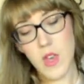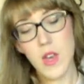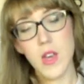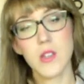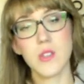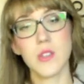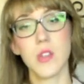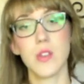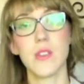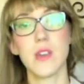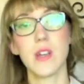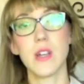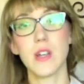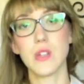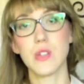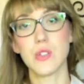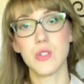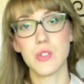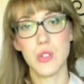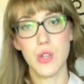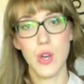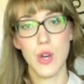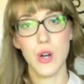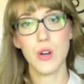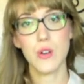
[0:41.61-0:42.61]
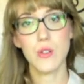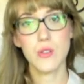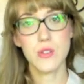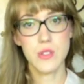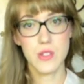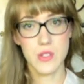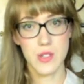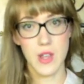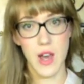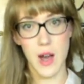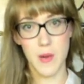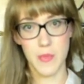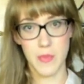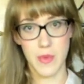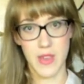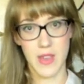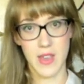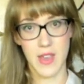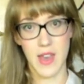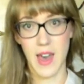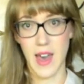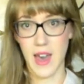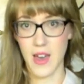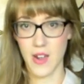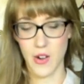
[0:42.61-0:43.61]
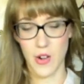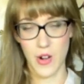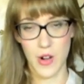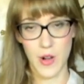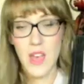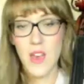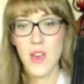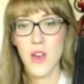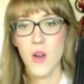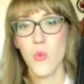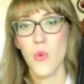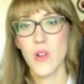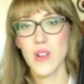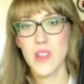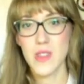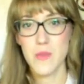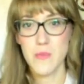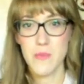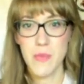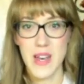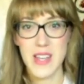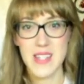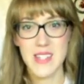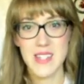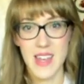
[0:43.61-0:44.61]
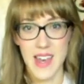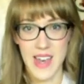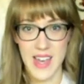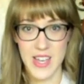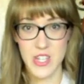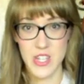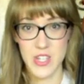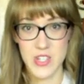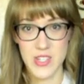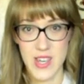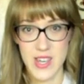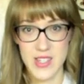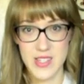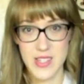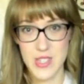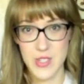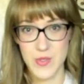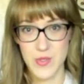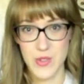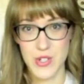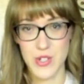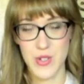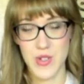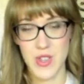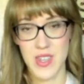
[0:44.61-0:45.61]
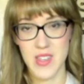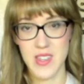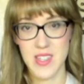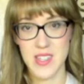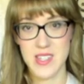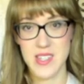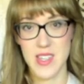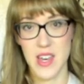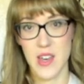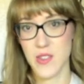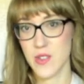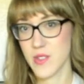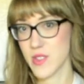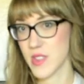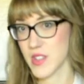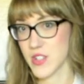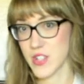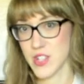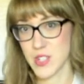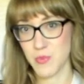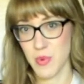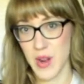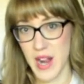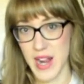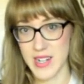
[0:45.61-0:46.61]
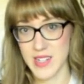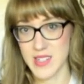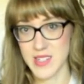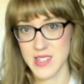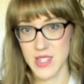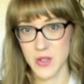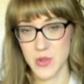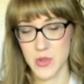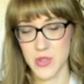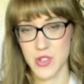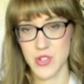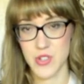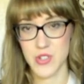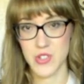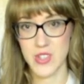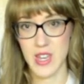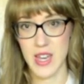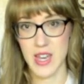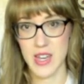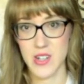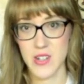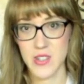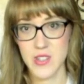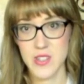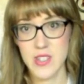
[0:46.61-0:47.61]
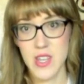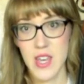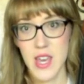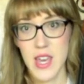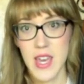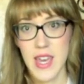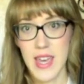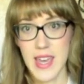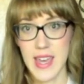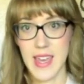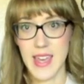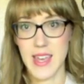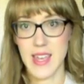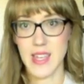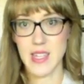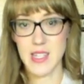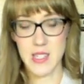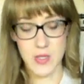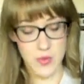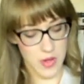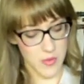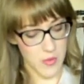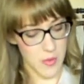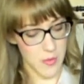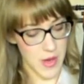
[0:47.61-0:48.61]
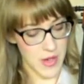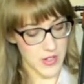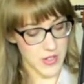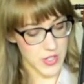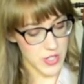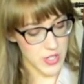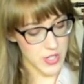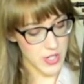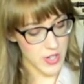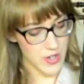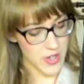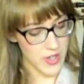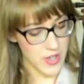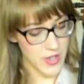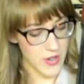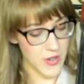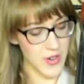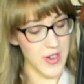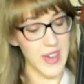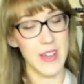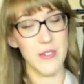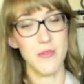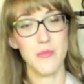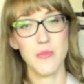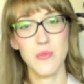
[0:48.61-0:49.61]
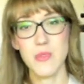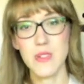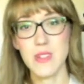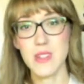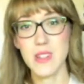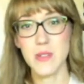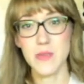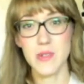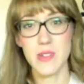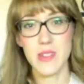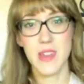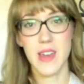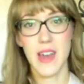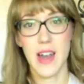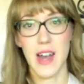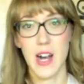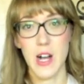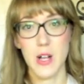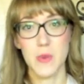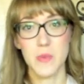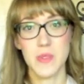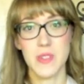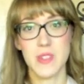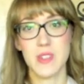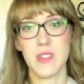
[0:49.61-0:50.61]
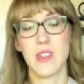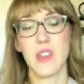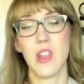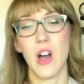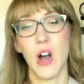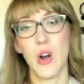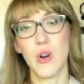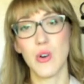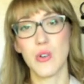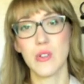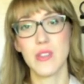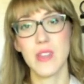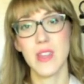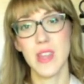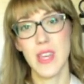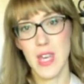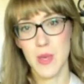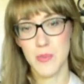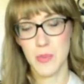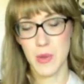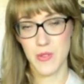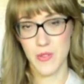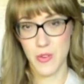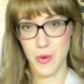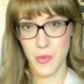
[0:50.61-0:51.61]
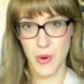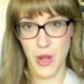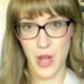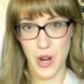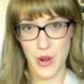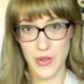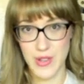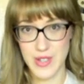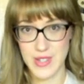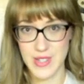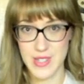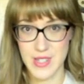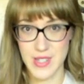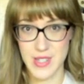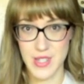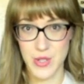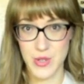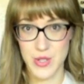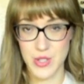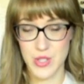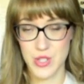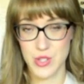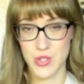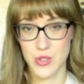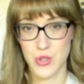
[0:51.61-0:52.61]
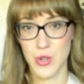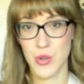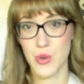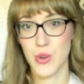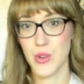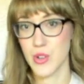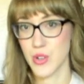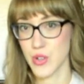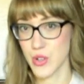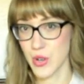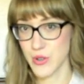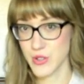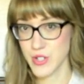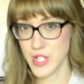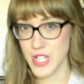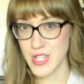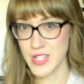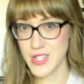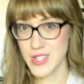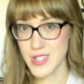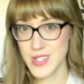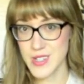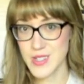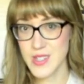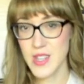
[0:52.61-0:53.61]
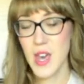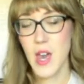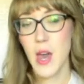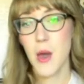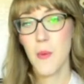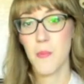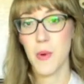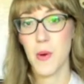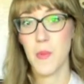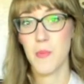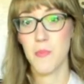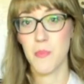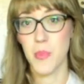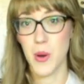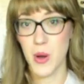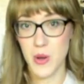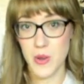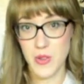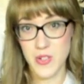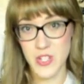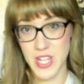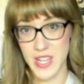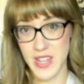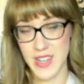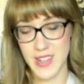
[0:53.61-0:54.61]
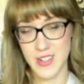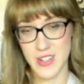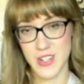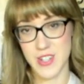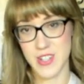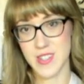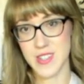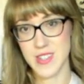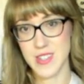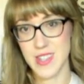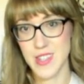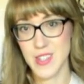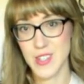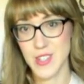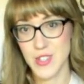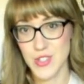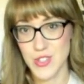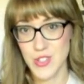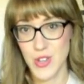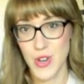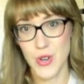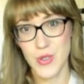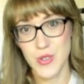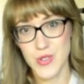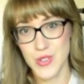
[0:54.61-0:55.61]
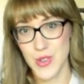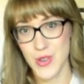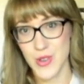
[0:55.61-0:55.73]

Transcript: So there's no stopping at all. One of the best exercises for doing this, other than just practicing with your scales, is what I'm about to show you. It really helps not only keep your vibrato continuous through note changes, but bow changes. It is so